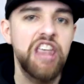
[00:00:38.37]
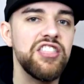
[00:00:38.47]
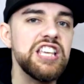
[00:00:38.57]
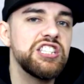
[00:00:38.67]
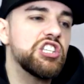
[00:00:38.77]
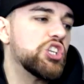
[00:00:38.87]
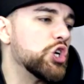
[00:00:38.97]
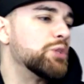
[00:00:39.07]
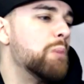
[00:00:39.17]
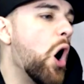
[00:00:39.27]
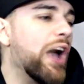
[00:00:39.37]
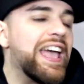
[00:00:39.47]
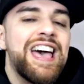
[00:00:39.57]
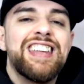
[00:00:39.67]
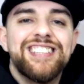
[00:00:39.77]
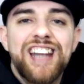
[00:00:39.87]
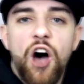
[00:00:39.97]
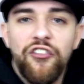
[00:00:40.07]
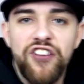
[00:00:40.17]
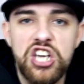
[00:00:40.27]
These are just my
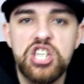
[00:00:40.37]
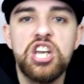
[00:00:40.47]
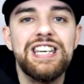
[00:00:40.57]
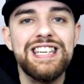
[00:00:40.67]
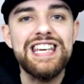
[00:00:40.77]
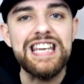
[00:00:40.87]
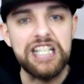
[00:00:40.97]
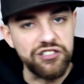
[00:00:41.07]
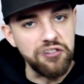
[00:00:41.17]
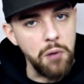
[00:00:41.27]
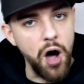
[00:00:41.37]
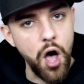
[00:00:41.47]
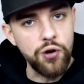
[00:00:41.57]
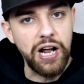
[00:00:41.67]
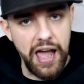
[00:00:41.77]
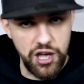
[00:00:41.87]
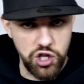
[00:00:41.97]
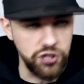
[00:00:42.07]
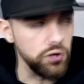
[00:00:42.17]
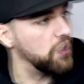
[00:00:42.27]
selfish needs for my own collection. So I